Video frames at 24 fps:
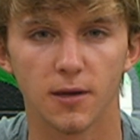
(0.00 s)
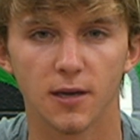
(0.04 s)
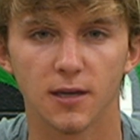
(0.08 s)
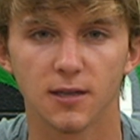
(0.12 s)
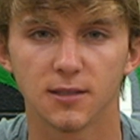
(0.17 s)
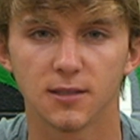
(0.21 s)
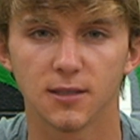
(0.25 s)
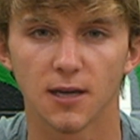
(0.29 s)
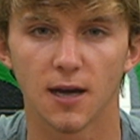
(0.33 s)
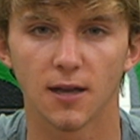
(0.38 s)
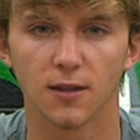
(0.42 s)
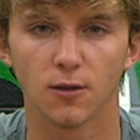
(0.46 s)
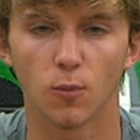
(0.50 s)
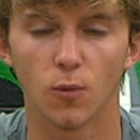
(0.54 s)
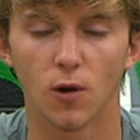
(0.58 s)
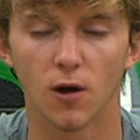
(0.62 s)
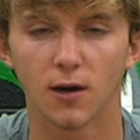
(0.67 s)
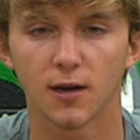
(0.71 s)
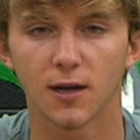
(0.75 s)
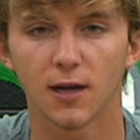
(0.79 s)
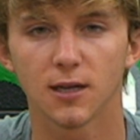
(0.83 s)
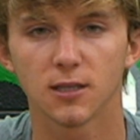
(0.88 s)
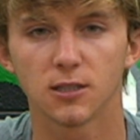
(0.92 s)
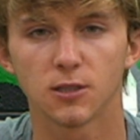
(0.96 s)
inside the
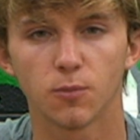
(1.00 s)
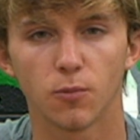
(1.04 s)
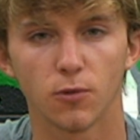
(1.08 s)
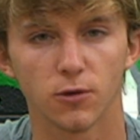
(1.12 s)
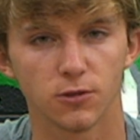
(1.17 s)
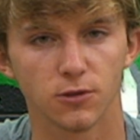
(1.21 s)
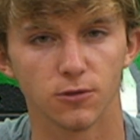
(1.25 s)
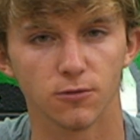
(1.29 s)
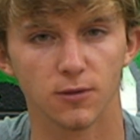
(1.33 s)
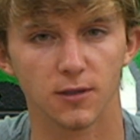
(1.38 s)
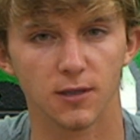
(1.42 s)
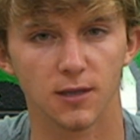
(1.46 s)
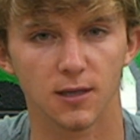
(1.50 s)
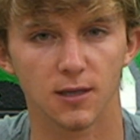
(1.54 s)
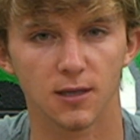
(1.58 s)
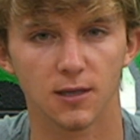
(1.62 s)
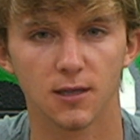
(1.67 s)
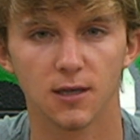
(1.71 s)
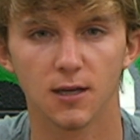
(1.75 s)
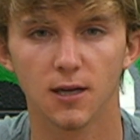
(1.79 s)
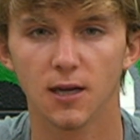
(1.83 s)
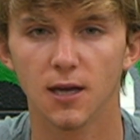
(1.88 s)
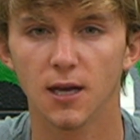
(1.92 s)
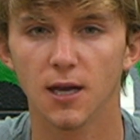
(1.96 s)
Wildcat Sports Arena.
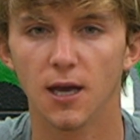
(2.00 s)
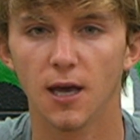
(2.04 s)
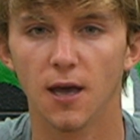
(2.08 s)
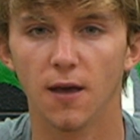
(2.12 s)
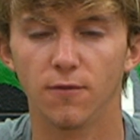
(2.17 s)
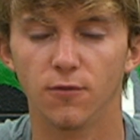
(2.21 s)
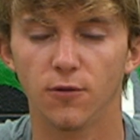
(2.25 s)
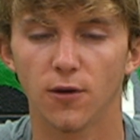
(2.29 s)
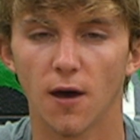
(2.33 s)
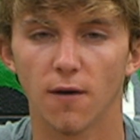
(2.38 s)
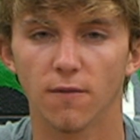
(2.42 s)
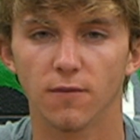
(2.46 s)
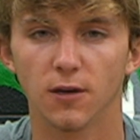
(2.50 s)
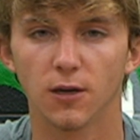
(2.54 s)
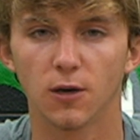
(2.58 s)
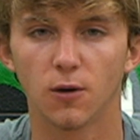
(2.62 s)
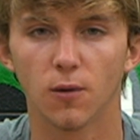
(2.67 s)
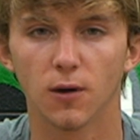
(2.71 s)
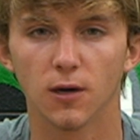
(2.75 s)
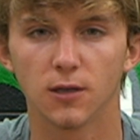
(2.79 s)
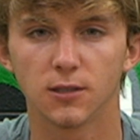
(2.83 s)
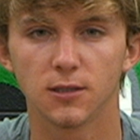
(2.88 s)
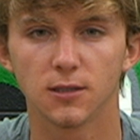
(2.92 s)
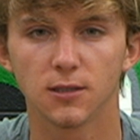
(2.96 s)
If you have any
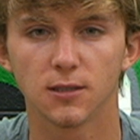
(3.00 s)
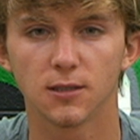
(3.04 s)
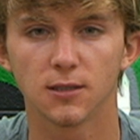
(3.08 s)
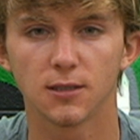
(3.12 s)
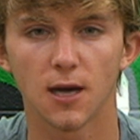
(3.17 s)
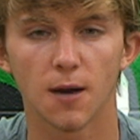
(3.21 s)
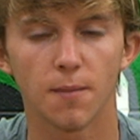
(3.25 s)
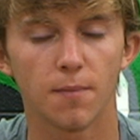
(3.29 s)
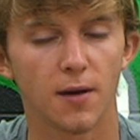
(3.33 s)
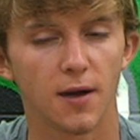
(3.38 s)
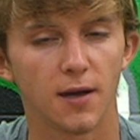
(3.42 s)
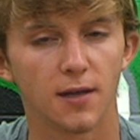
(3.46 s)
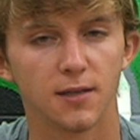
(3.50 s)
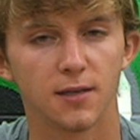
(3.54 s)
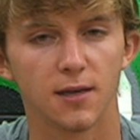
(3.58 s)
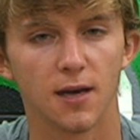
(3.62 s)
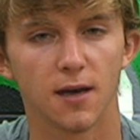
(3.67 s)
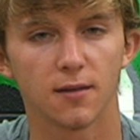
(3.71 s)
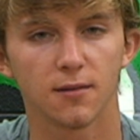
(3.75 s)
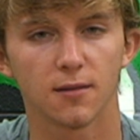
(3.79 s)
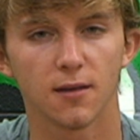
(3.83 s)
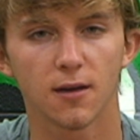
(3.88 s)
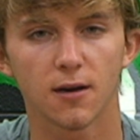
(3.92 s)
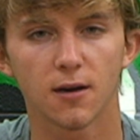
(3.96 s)
questions, stop by the
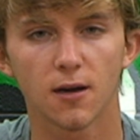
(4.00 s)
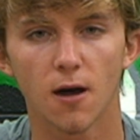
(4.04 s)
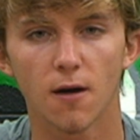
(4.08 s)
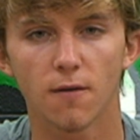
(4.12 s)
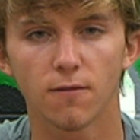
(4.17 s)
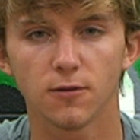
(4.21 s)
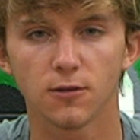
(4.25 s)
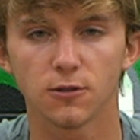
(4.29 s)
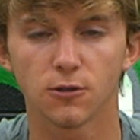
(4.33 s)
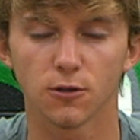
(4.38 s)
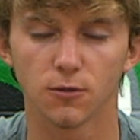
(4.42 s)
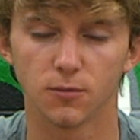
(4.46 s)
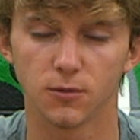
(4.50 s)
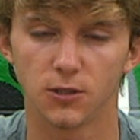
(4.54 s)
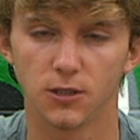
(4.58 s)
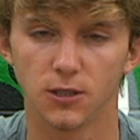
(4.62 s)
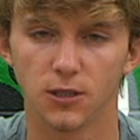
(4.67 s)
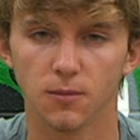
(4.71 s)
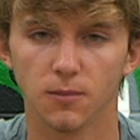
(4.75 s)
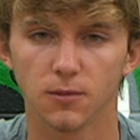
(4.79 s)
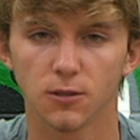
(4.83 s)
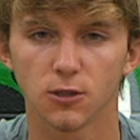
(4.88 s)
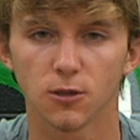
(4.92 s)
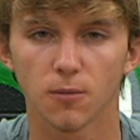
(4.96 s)
athletic office or see
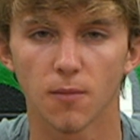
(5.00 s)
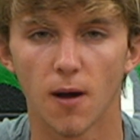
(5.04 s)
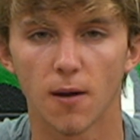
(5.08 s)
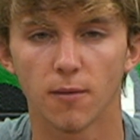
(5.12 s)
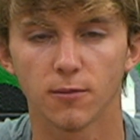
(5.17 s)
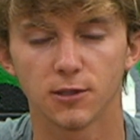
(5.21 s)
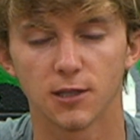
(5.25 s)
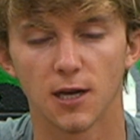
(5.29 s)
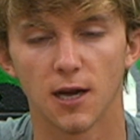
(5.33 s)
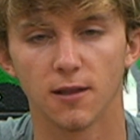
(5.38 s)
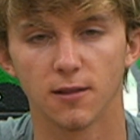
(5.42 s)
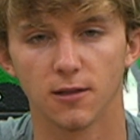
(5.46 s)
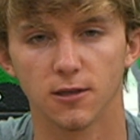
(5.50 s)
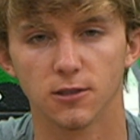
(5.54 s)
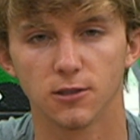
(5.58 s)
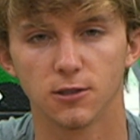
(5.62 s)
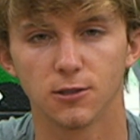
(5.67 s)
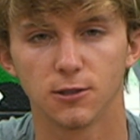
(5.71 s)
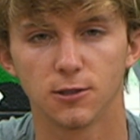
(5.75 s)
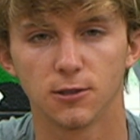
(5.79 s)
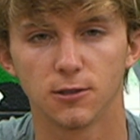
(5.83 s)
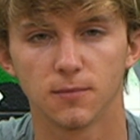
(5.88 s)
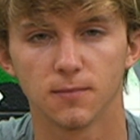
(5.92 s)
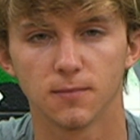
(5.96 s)
Mr. Myers at
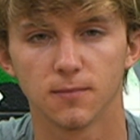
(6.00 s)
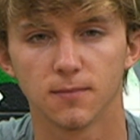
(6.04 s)
lunch.